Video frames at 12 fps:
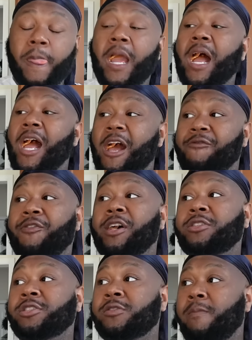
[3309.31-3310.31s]
I had
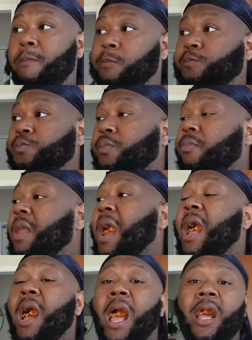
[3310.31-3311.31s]
fun.
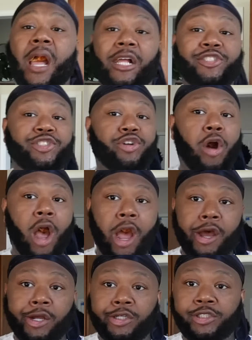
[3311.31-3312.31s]
I got
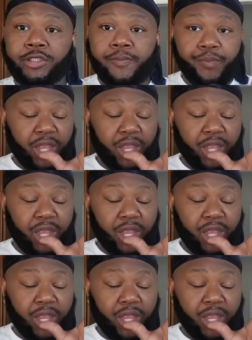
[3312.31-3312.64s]
scarves.